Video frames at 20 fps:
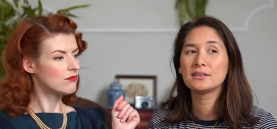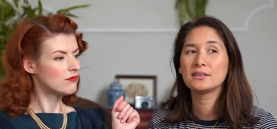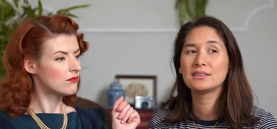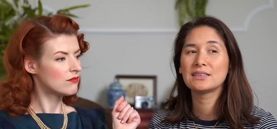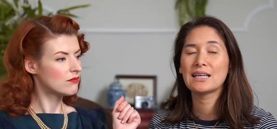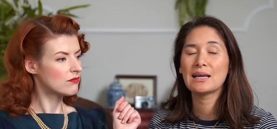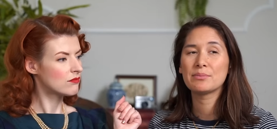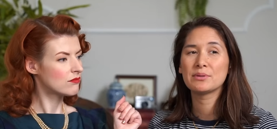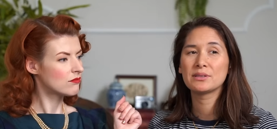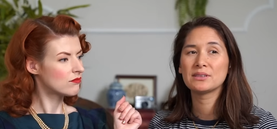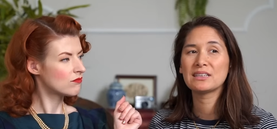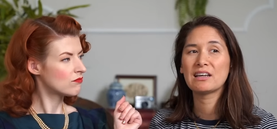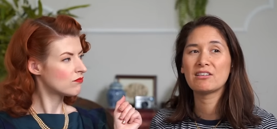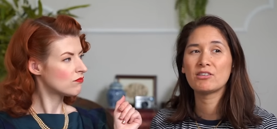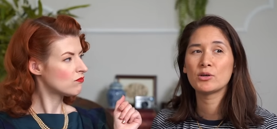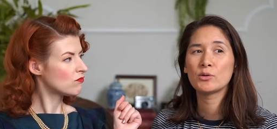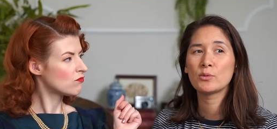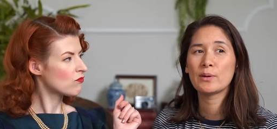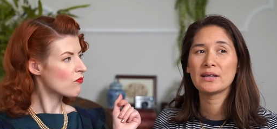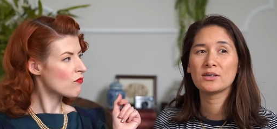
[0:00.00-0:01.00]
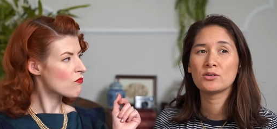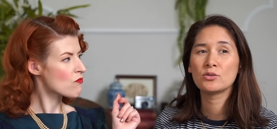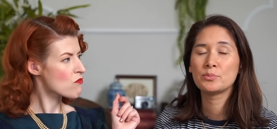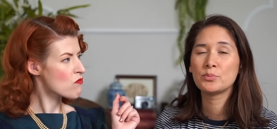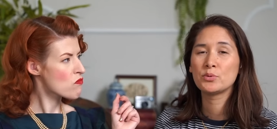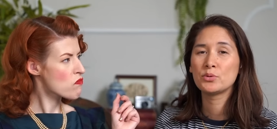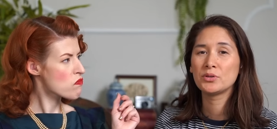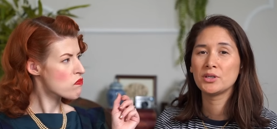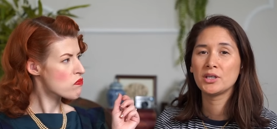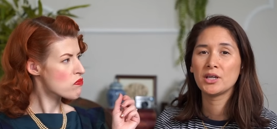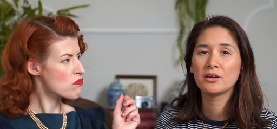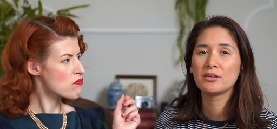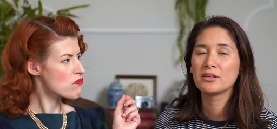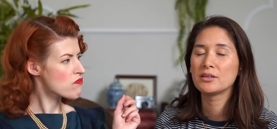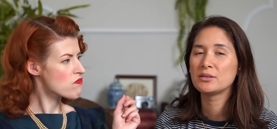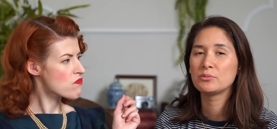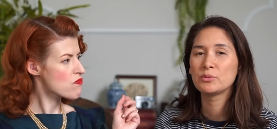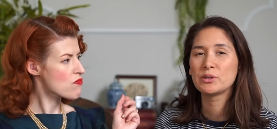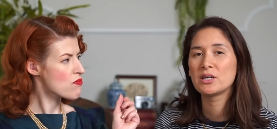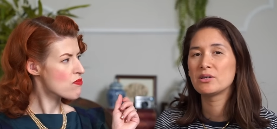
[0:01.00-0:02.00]
Speaker 1: Sabah, Sarawak, or Borneo,
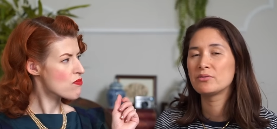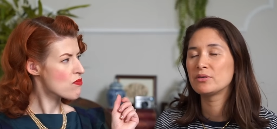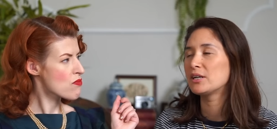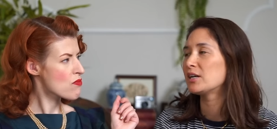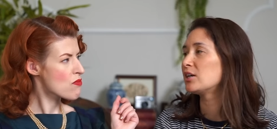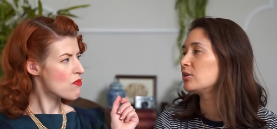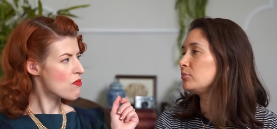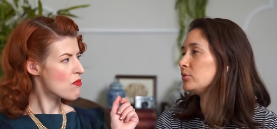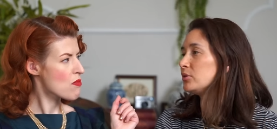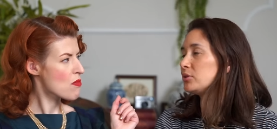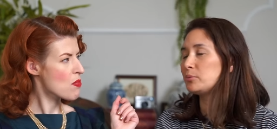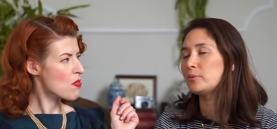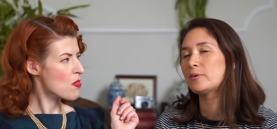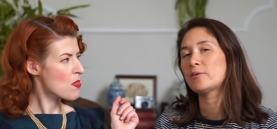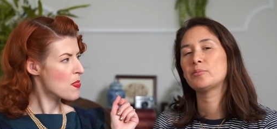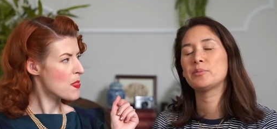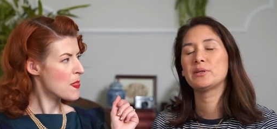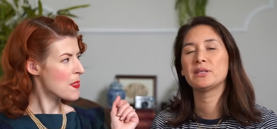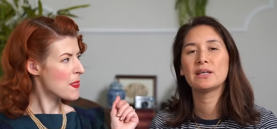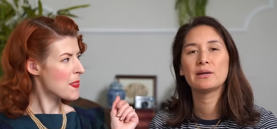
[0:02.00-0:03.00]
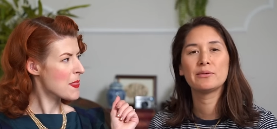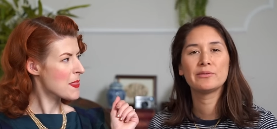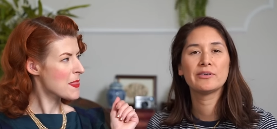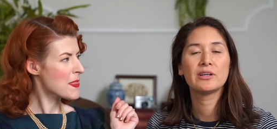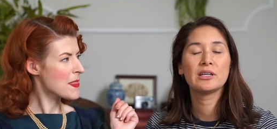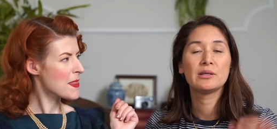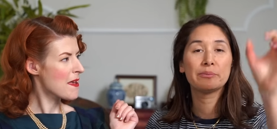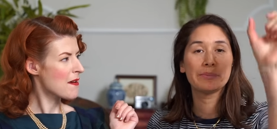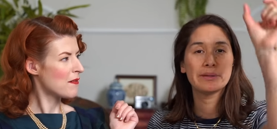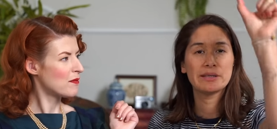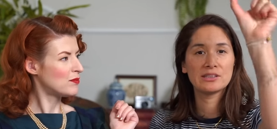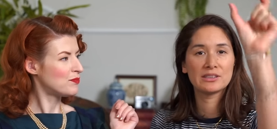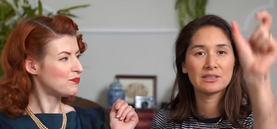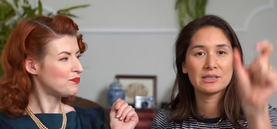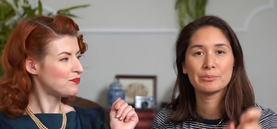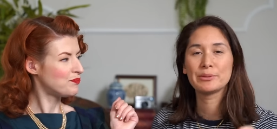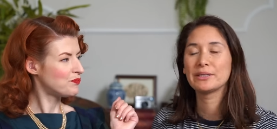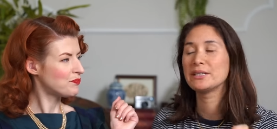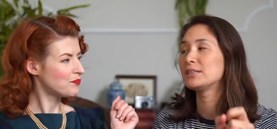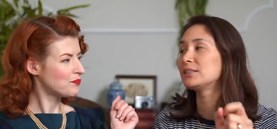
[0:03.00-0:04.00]
then we can't really help you because we've never been there. We've only been
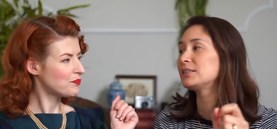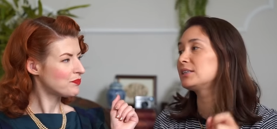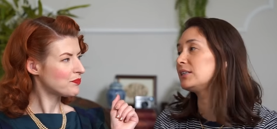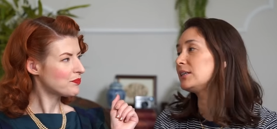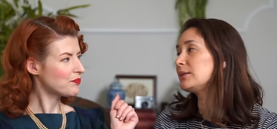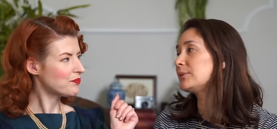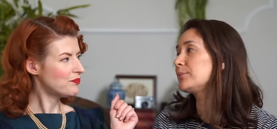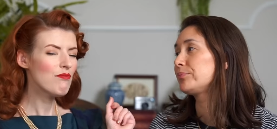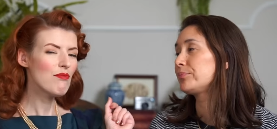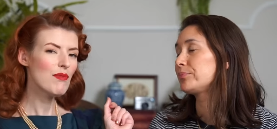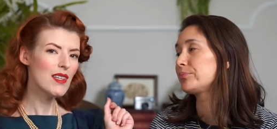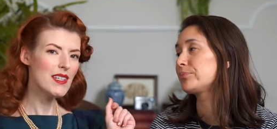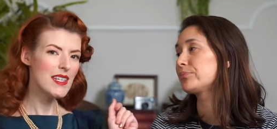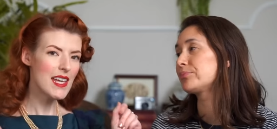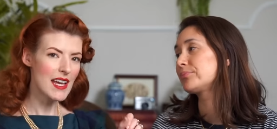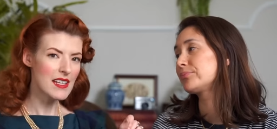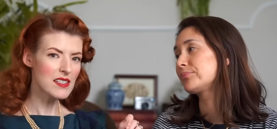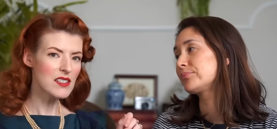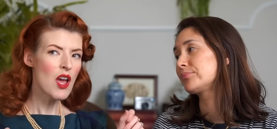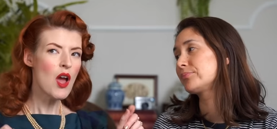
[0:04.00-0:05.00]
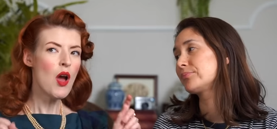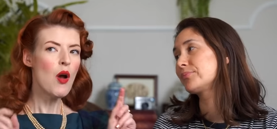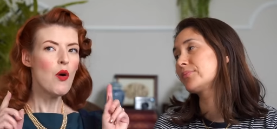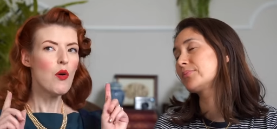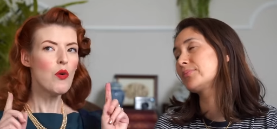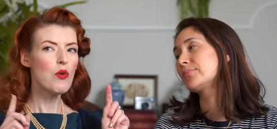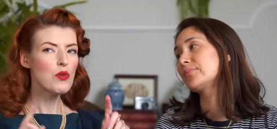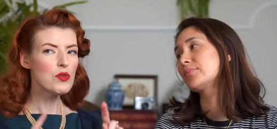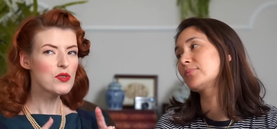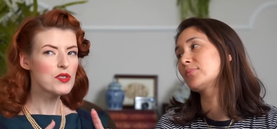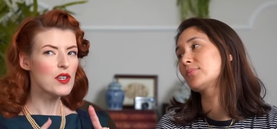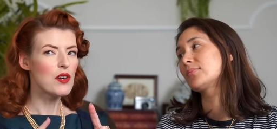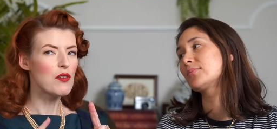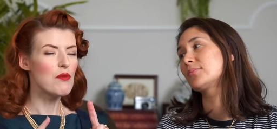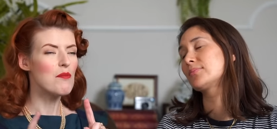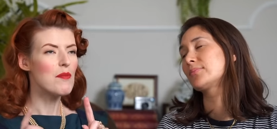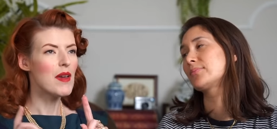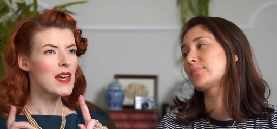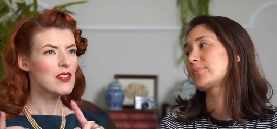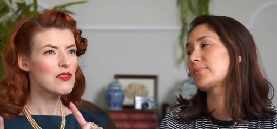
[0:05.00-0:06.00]
to the peninsula.
Speaker 2: Yes.
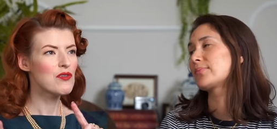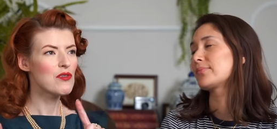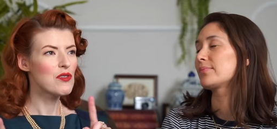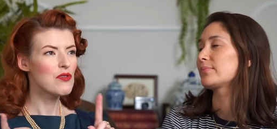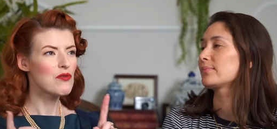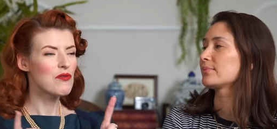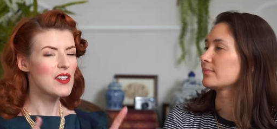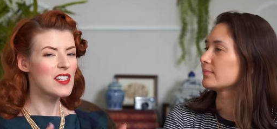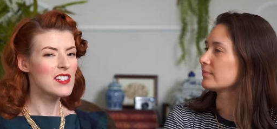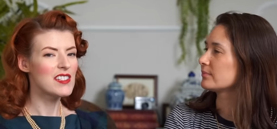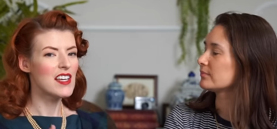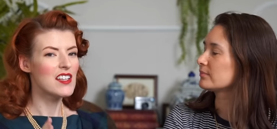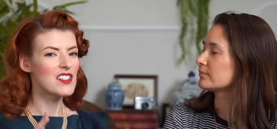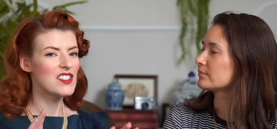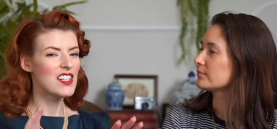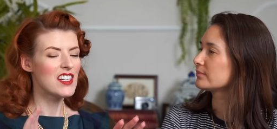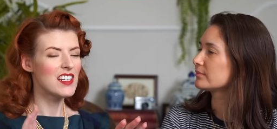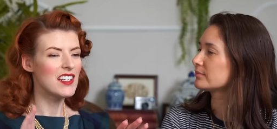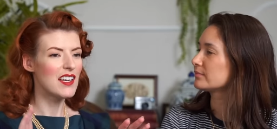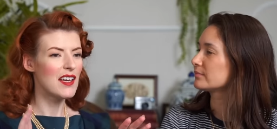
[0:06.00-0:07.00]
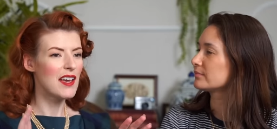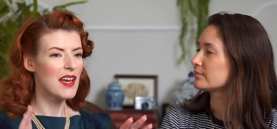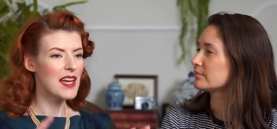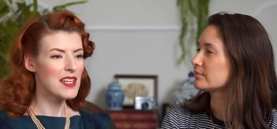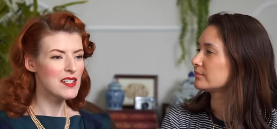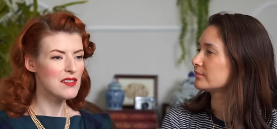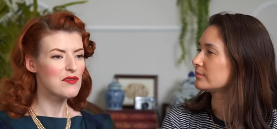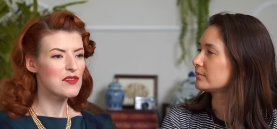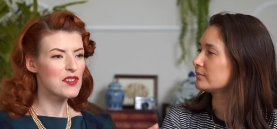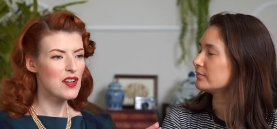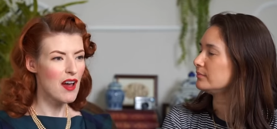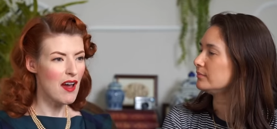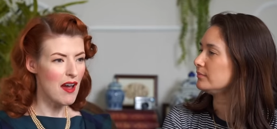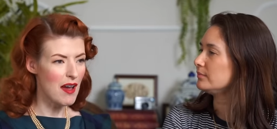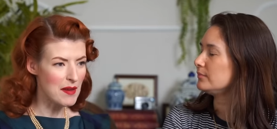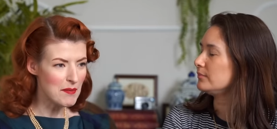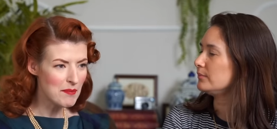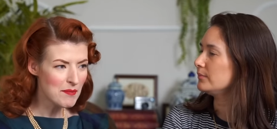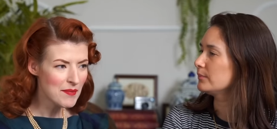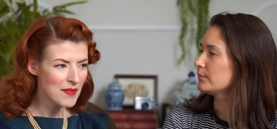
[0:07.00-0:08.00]
Also, make sure you're researching ahead of
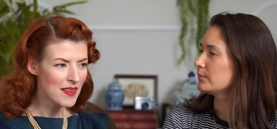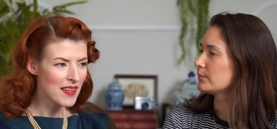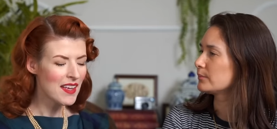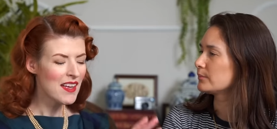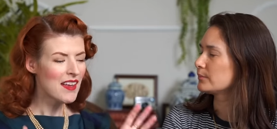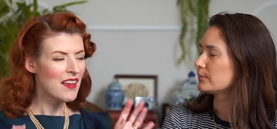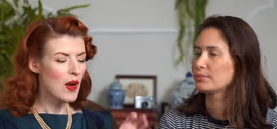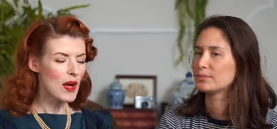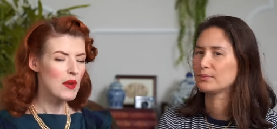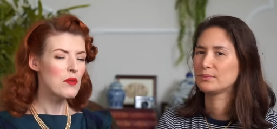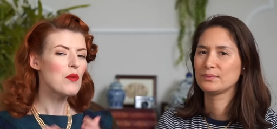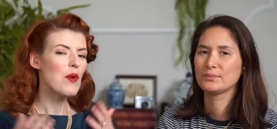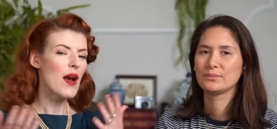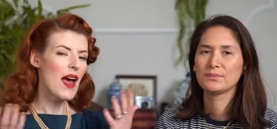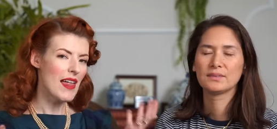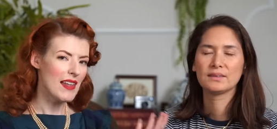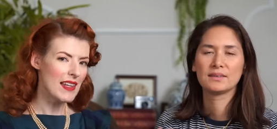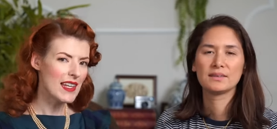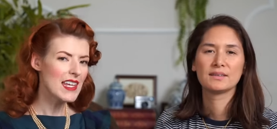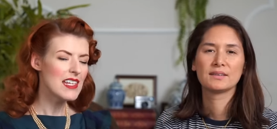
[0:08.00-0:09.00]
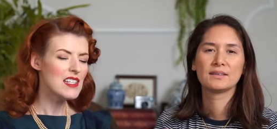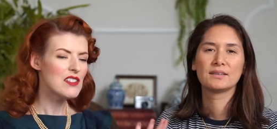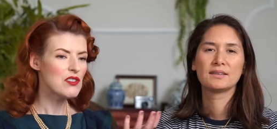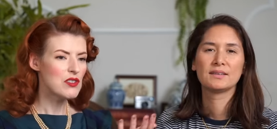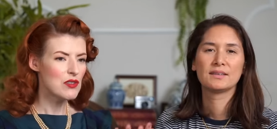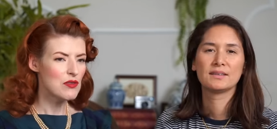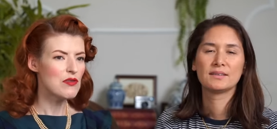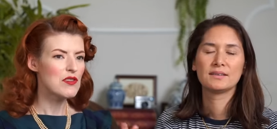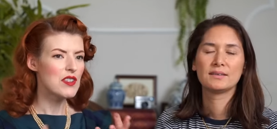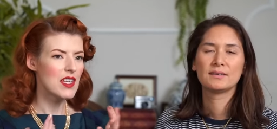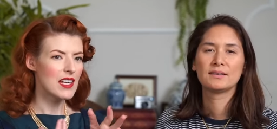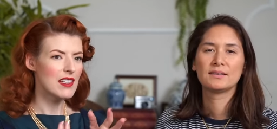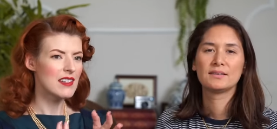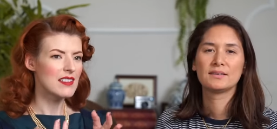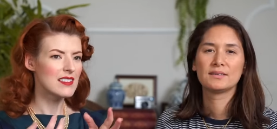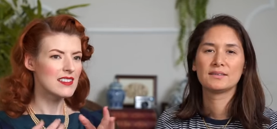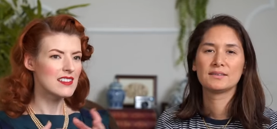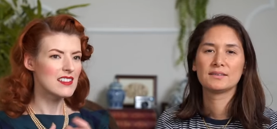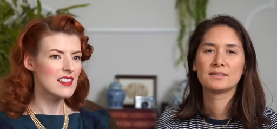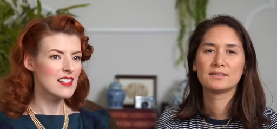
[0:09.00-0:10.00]
time quite well into
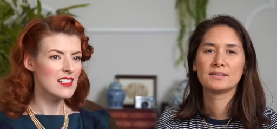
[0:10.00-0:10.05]
things